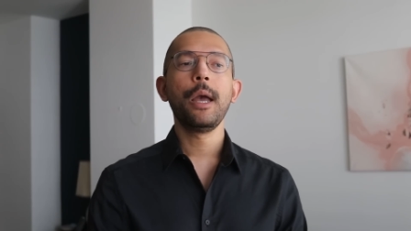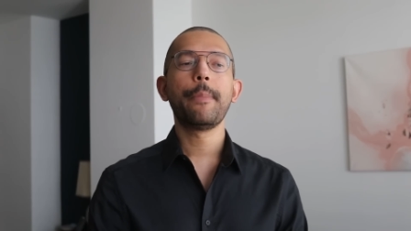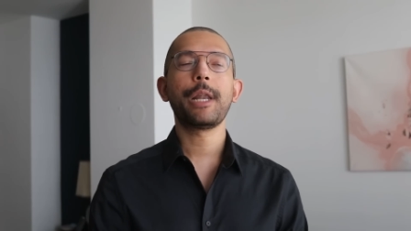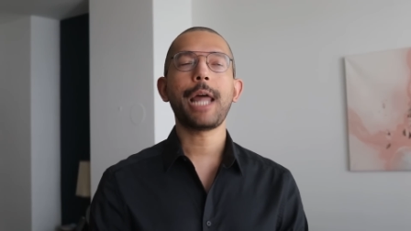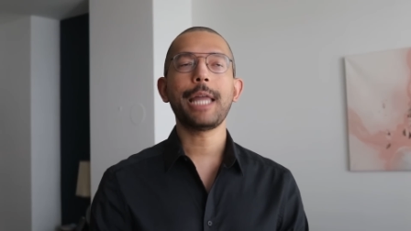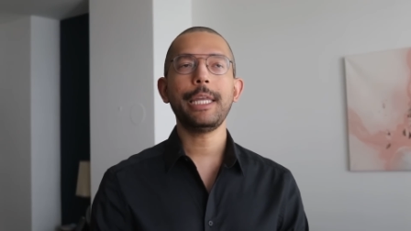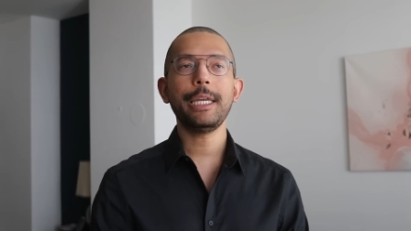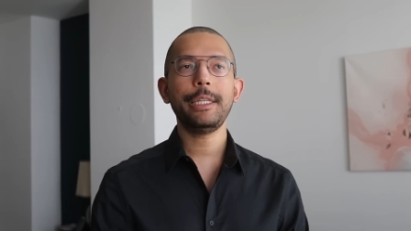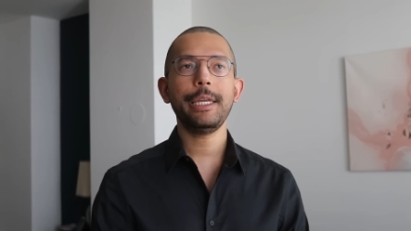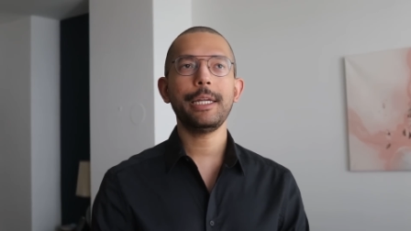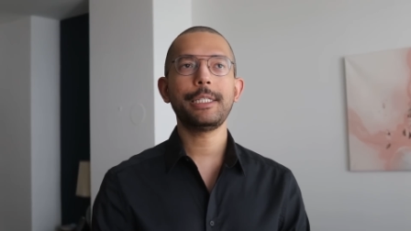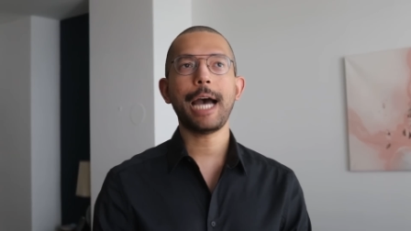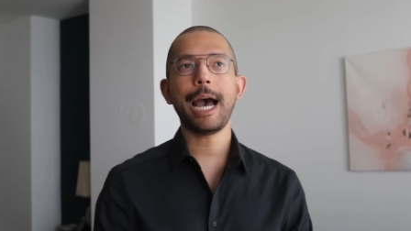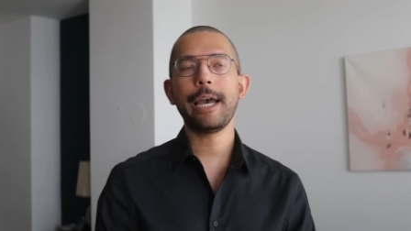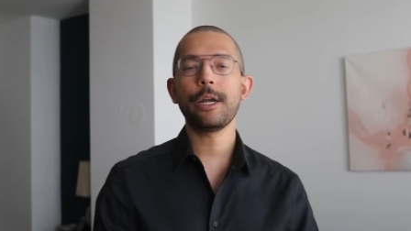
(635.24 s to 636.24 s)
But I think the
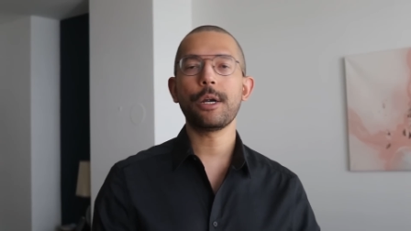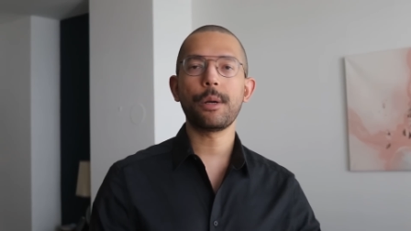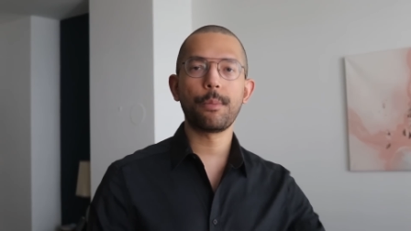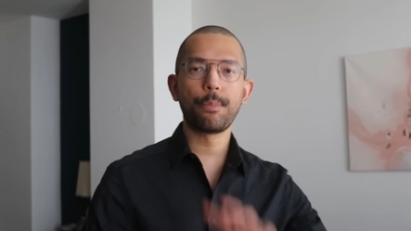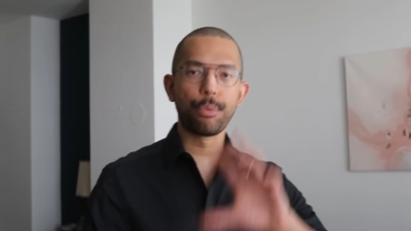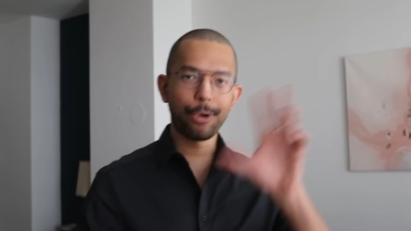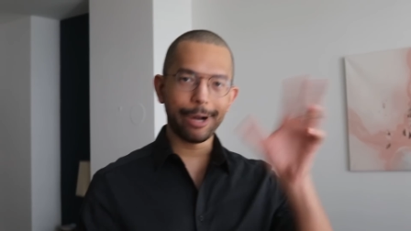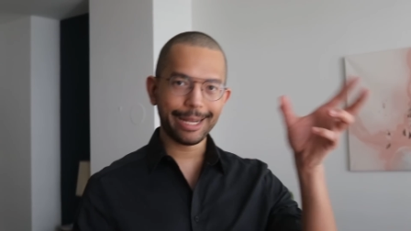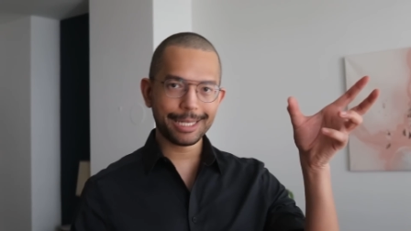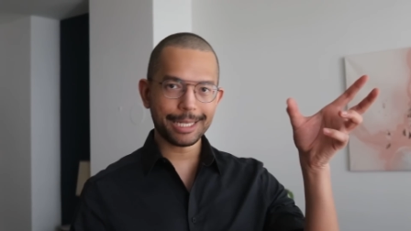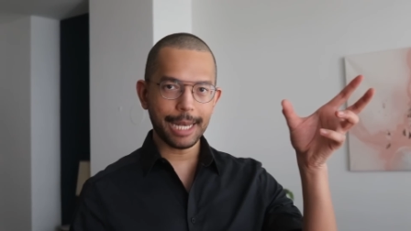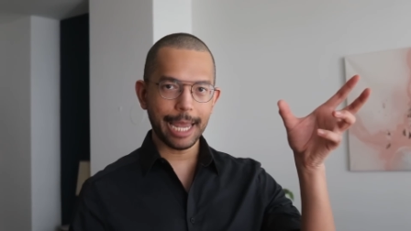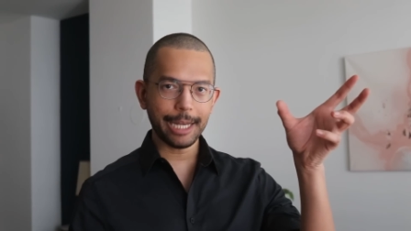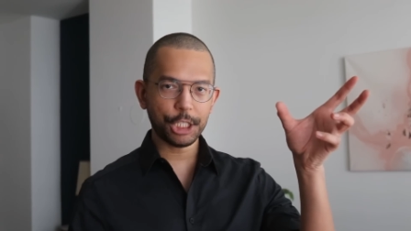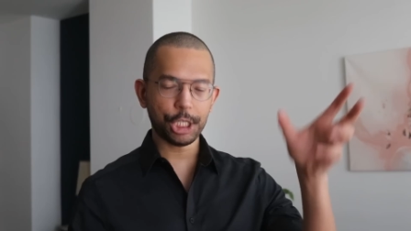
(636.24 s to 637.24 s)
entire BRICS
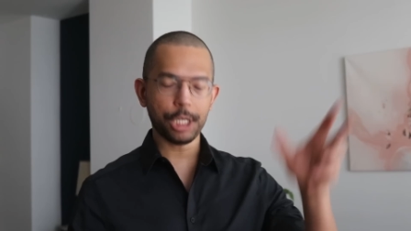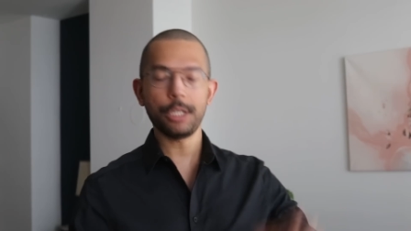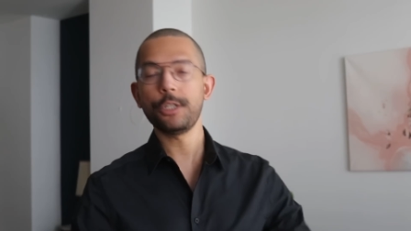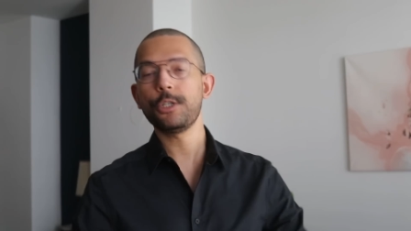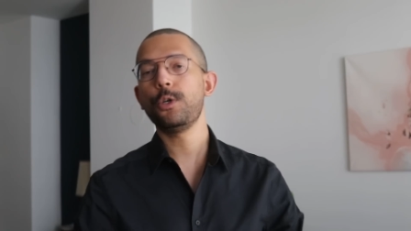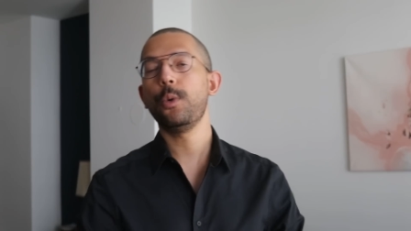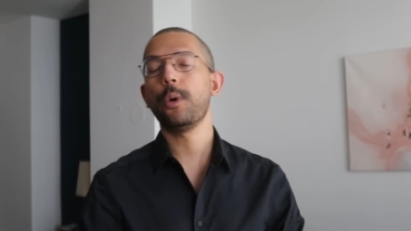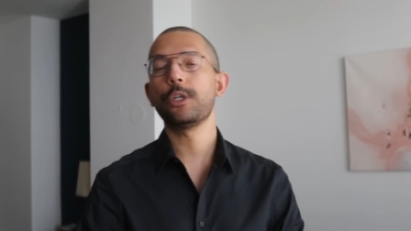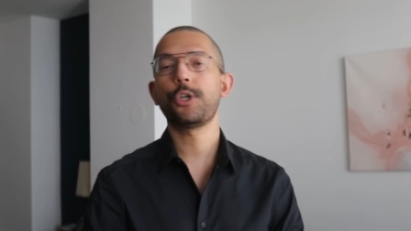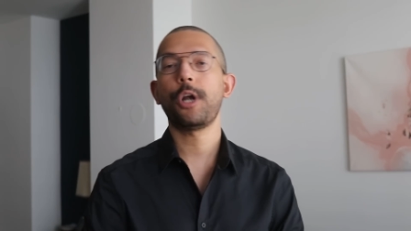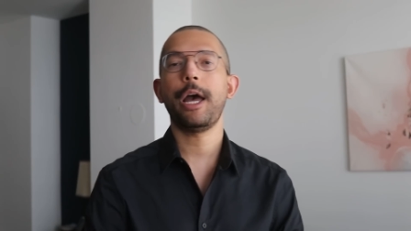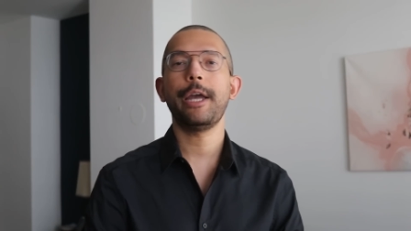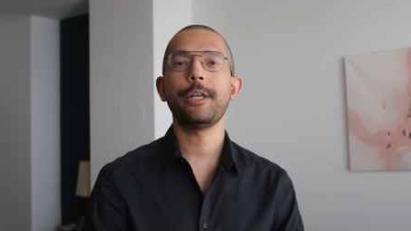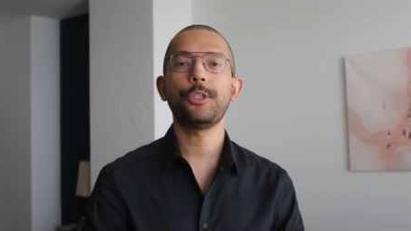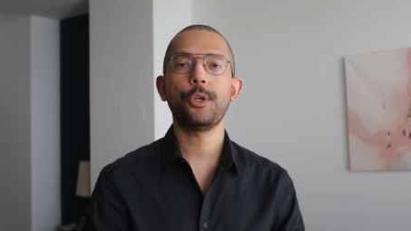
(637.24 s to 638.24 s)
nations who are
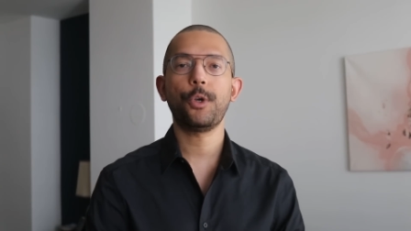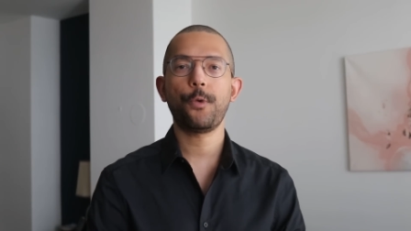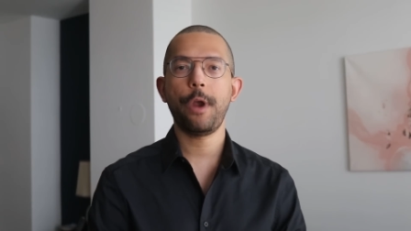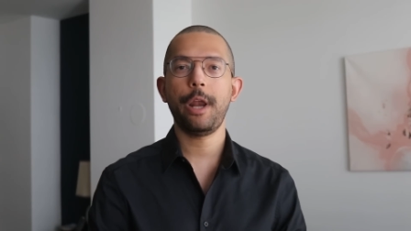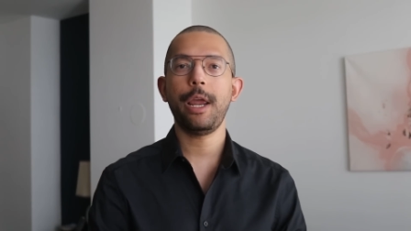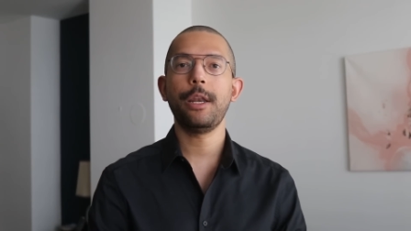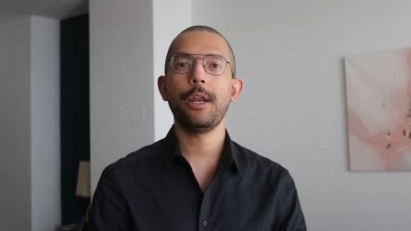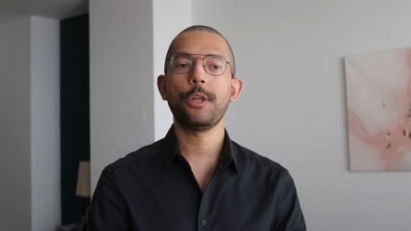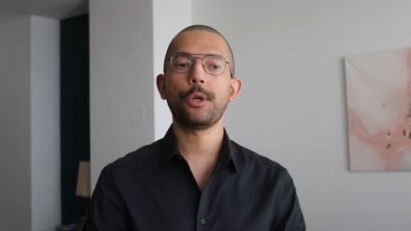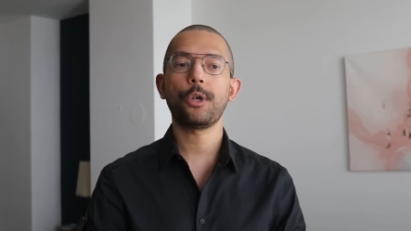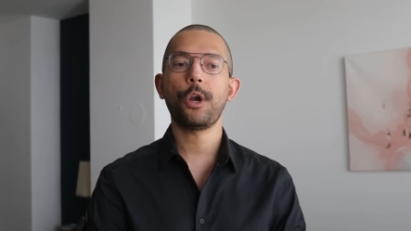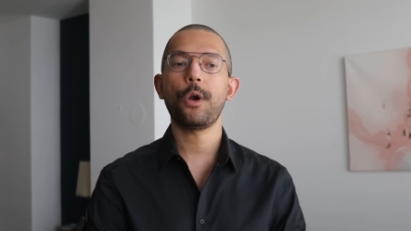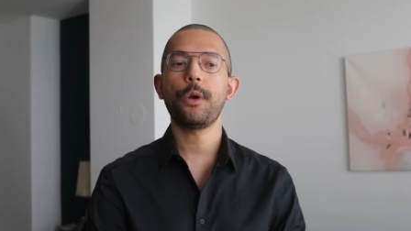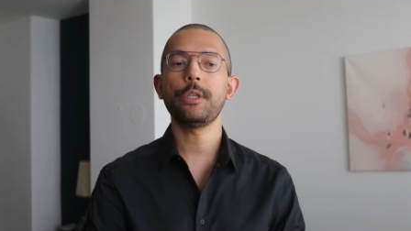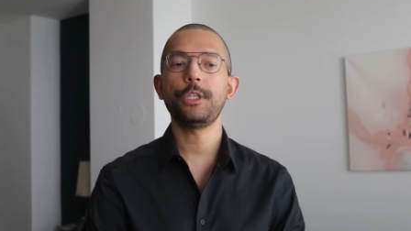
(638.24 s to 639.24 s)
trying to create another
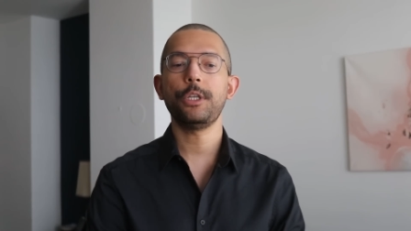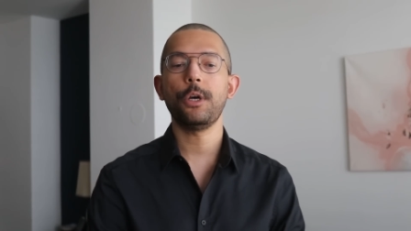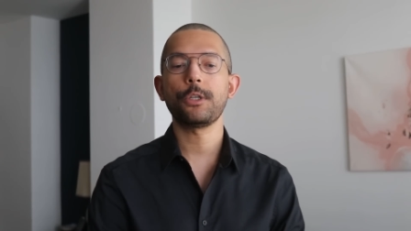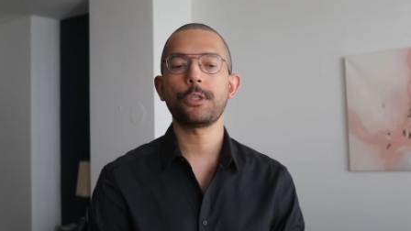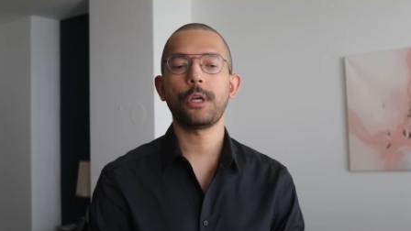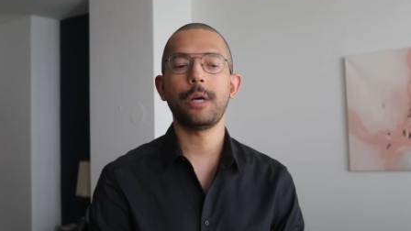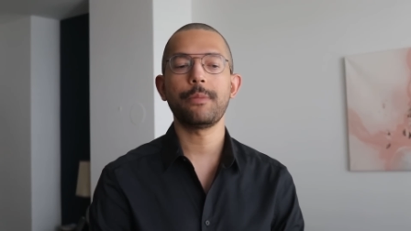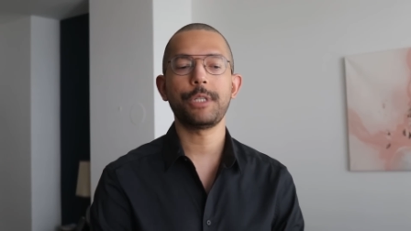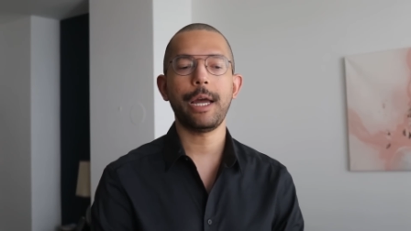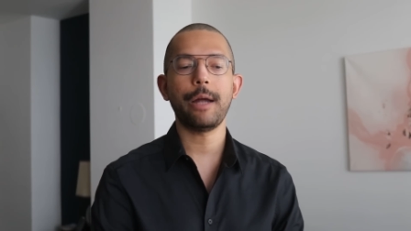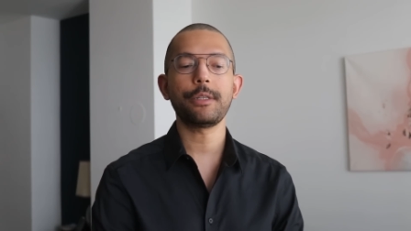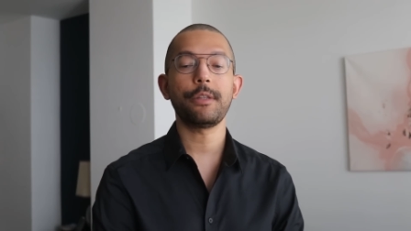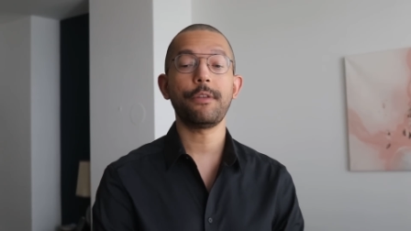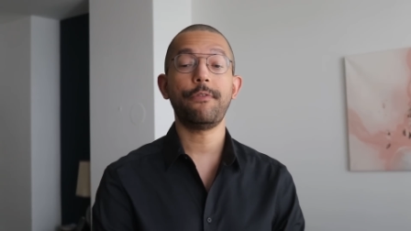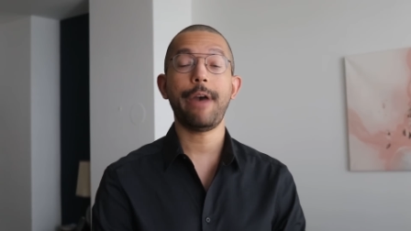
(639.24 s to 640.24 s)
currency also comes
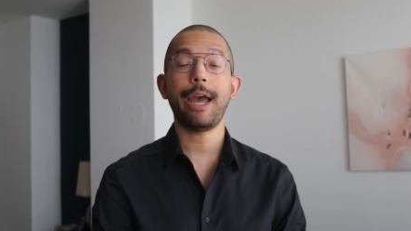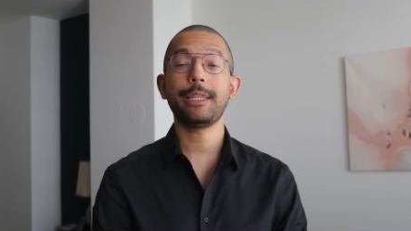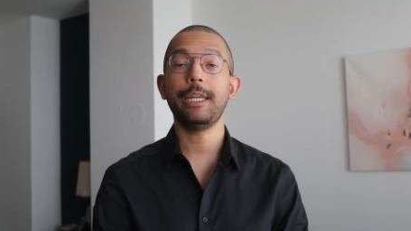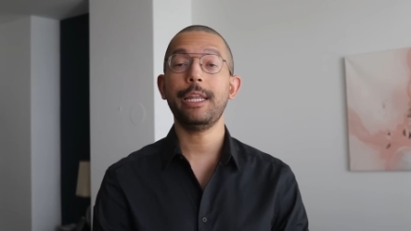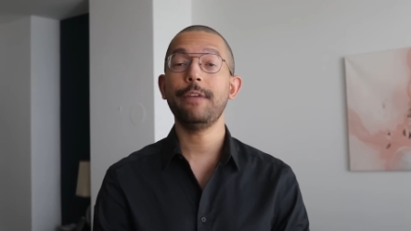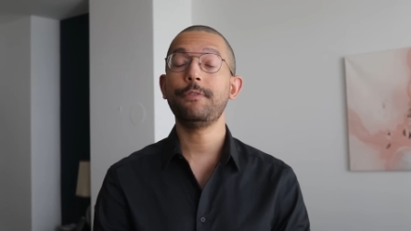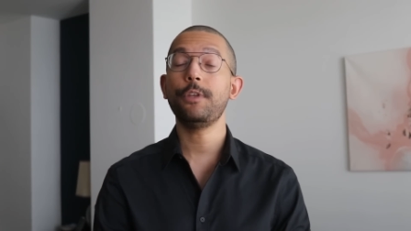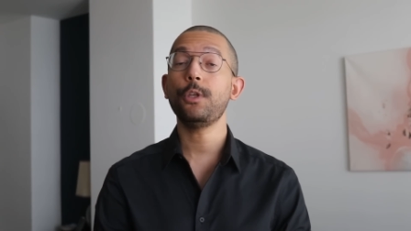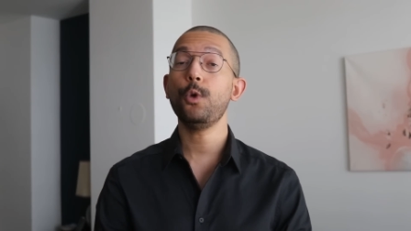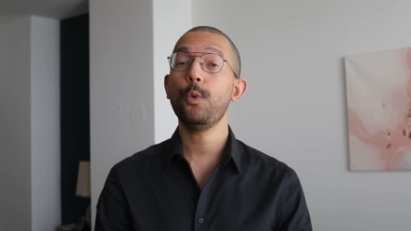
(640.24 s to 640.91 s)
down to the fact that if the